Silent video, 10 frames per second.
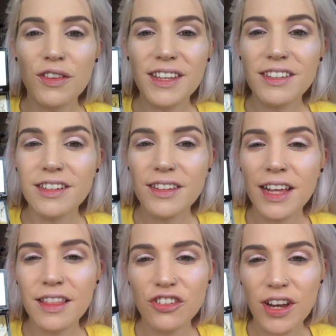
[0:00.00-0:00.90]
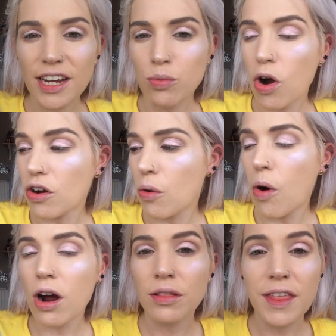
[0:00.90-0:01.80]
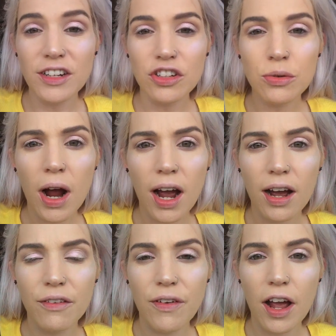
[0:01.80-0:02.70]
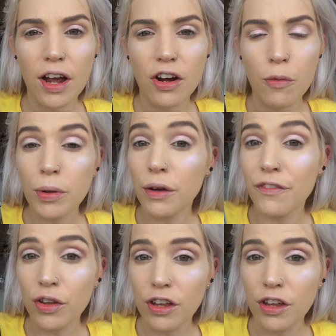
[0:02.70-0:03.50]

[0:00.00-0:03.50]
So this is in the shade 101. They do have a couple of